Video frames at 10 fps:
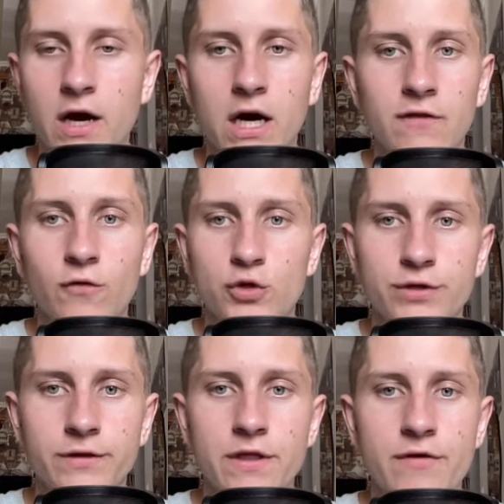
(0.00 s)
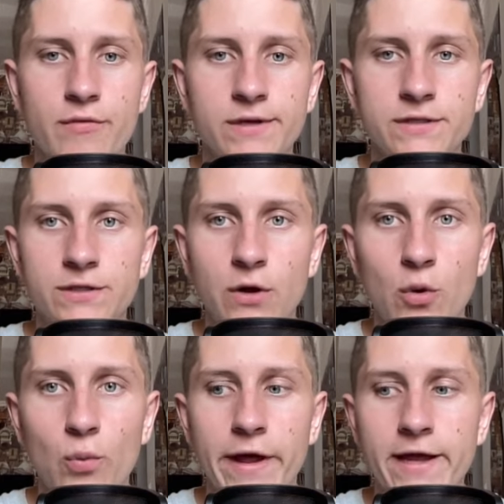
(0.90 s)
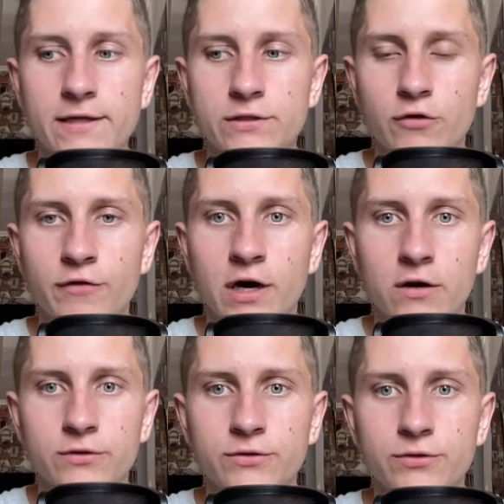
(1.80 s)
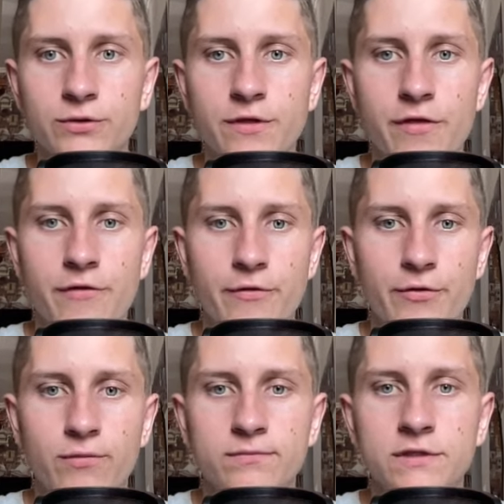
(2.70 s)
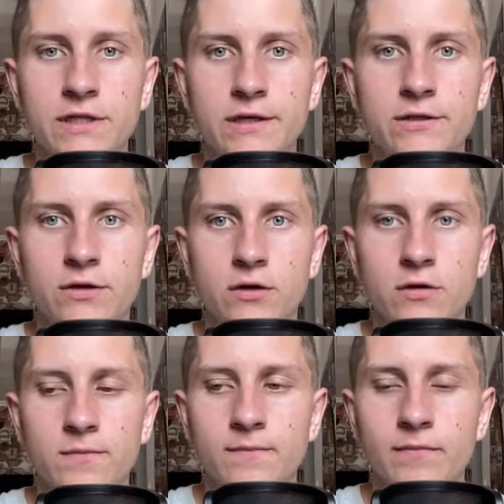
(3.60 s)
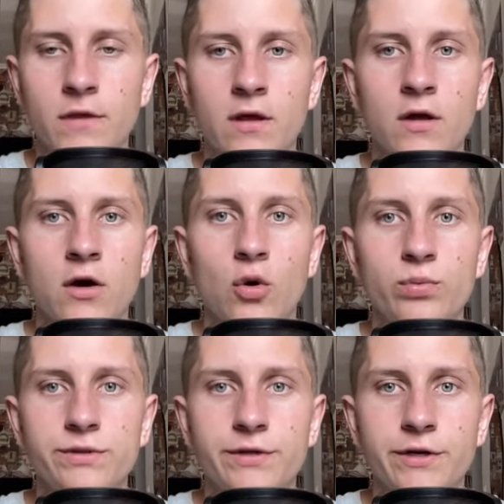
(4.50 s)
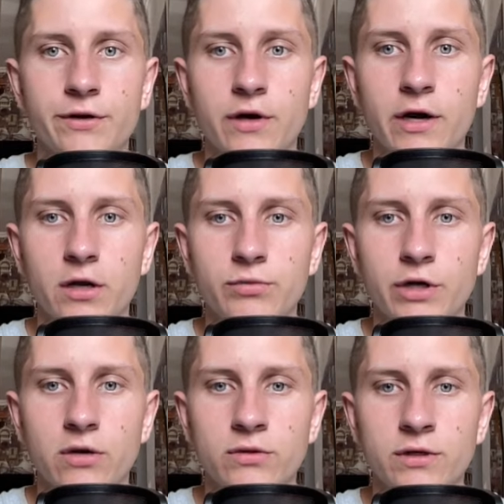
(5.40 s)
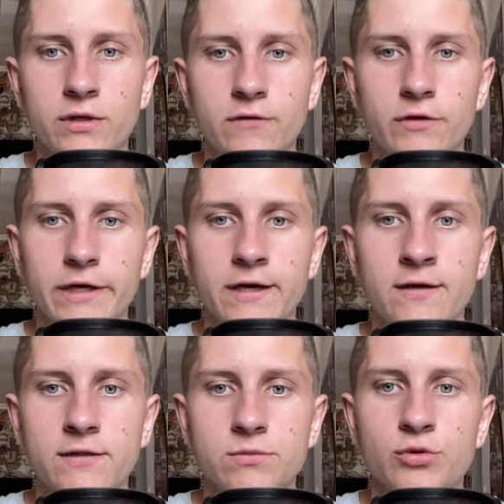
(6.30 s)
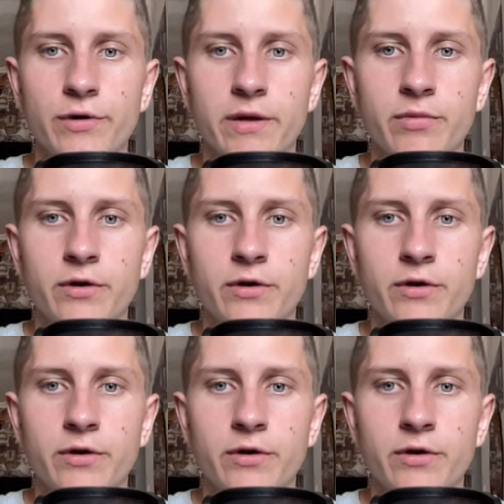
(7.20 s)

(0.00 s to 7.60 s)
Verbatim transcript: Unfortunately, there is no ways of how to do it through TikTok. Hope this video helped you out. Leave a like, subscribe,